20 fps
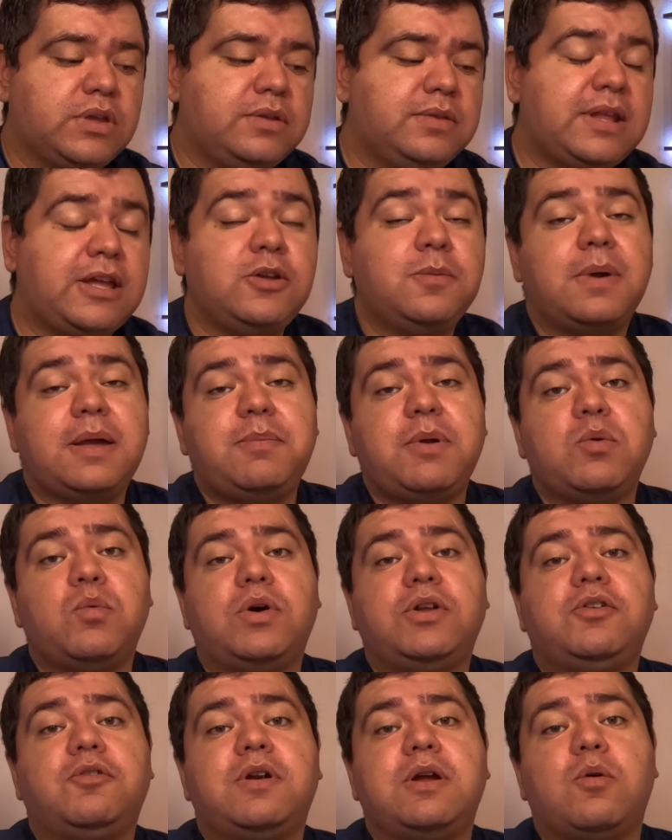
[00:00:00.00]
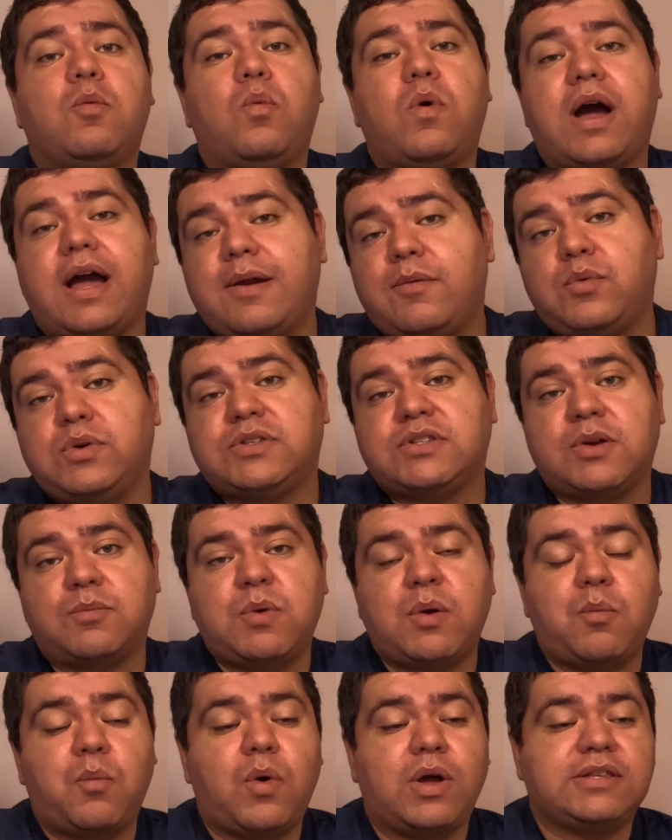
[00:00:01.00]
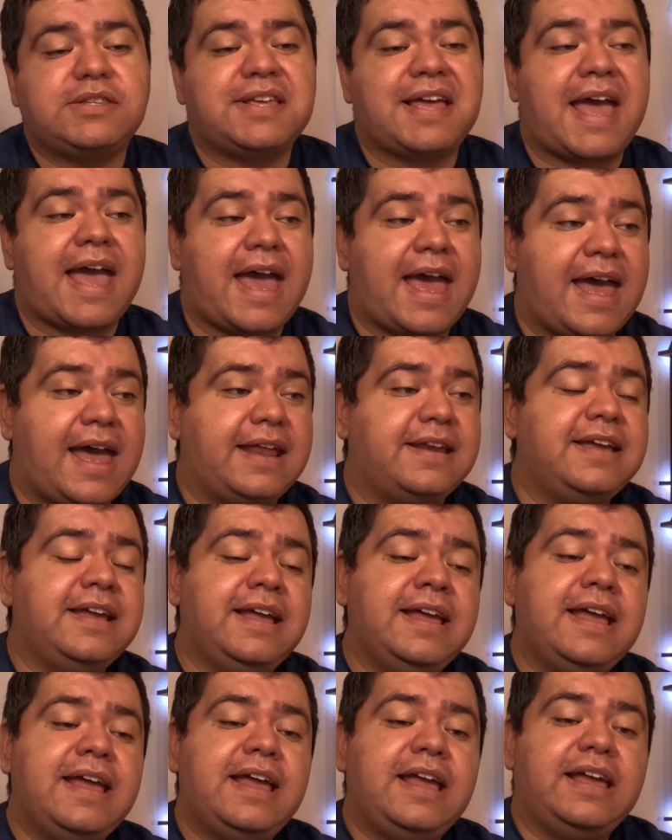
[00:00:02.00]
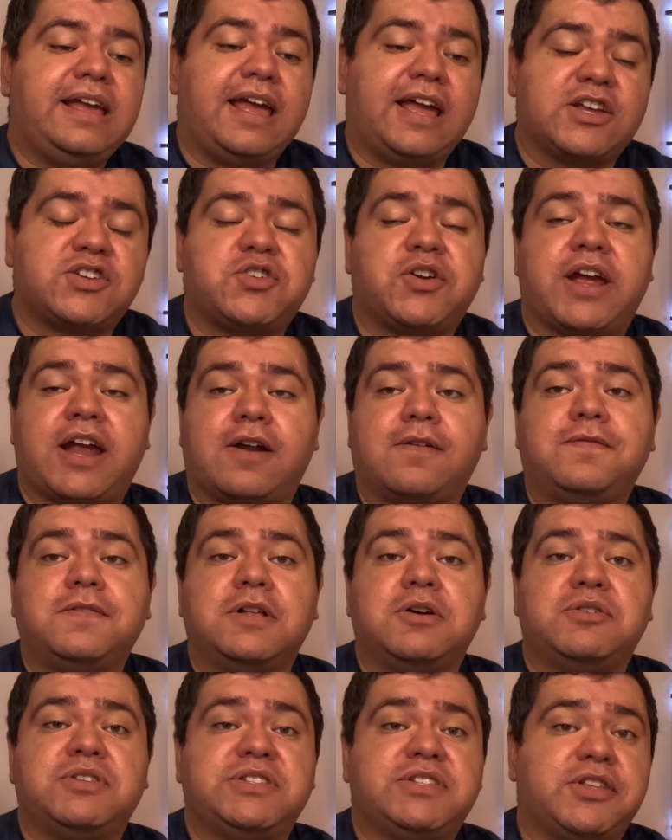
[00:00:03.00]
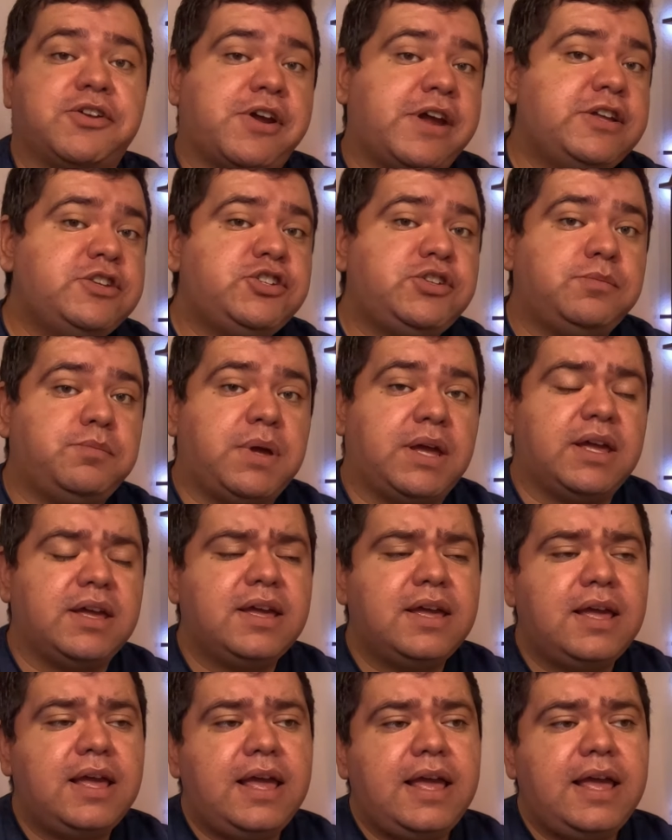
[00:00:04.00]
Now you might be wondering, why would someone want to add extra airflow into their engine bay?